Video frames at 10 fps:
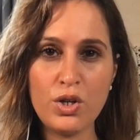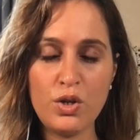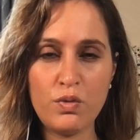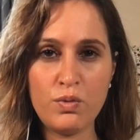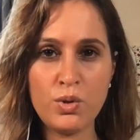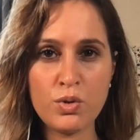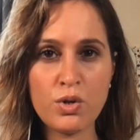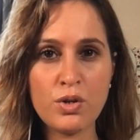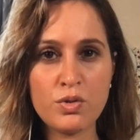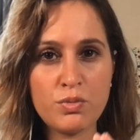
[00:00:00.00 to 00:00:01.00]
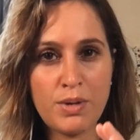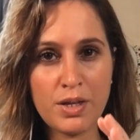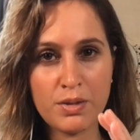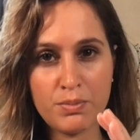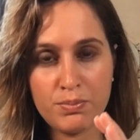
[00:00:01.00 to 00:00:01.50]
if you're going to
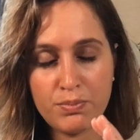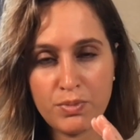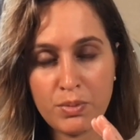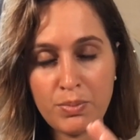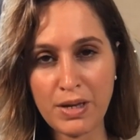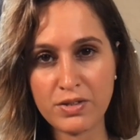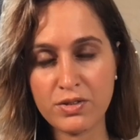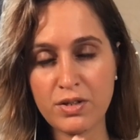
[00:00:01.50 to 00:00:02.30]
make the best